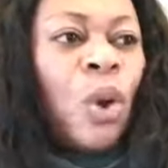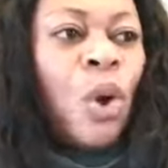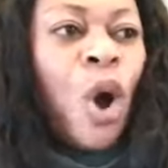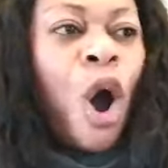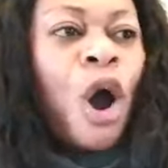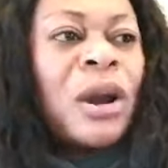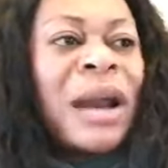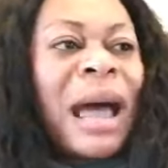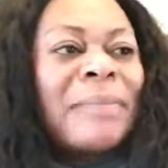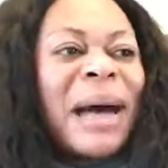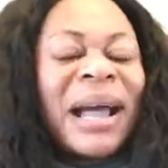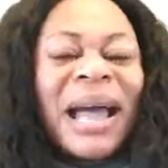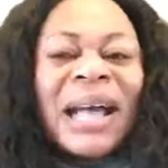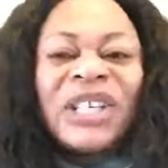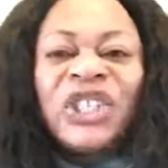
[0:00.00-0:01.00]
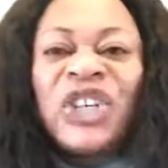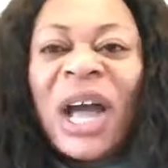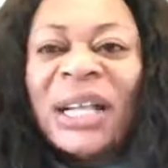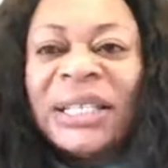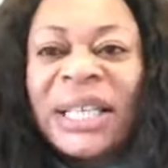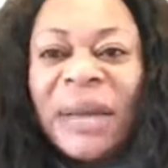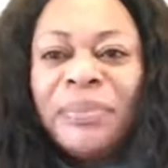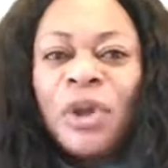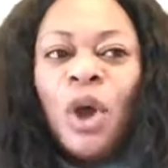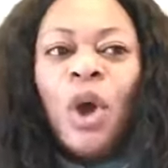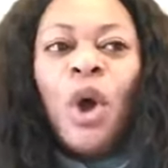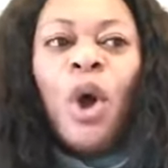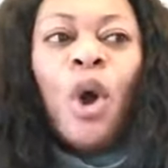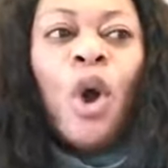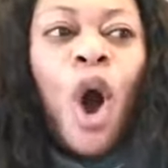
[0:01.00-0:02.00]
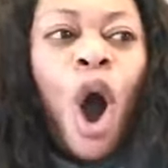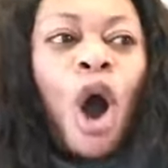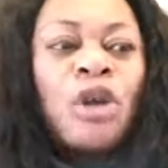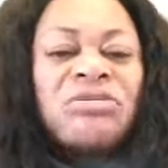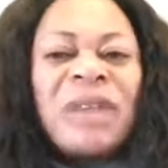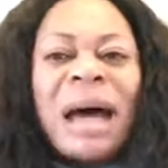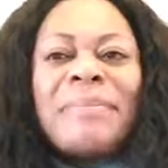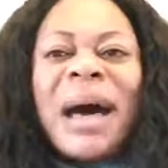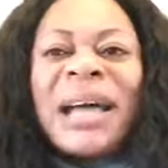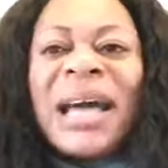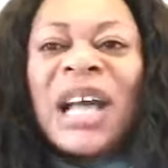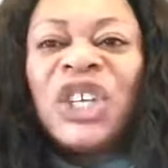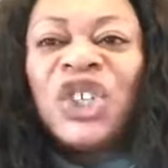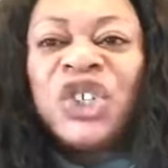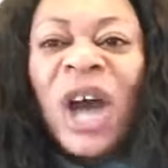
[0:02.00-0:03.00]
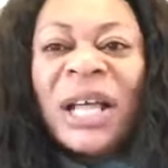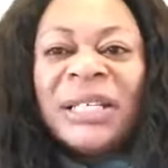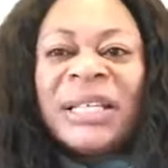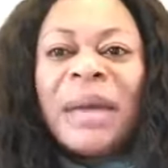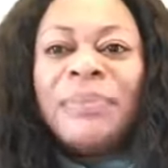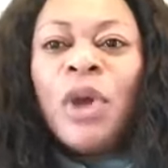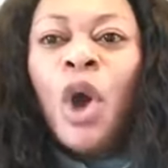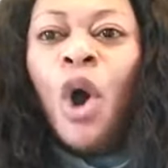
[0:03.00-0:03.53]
Ho rabakashante, ho rabakashante,